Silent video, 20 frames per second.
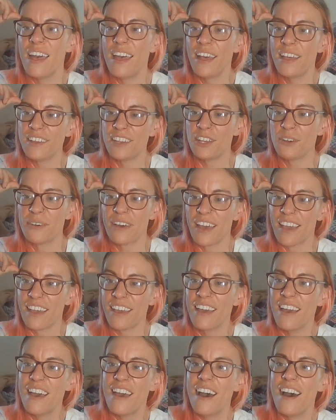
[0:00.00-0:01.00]

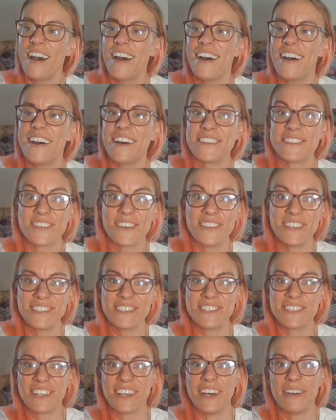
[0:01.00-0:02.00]
Anyway, so
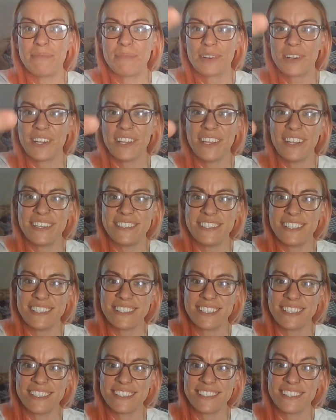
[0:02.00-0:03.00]
this is a pretty
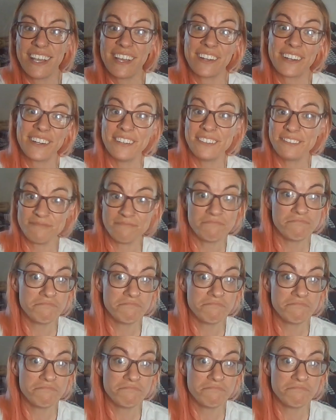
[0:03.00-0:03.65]
decent cider.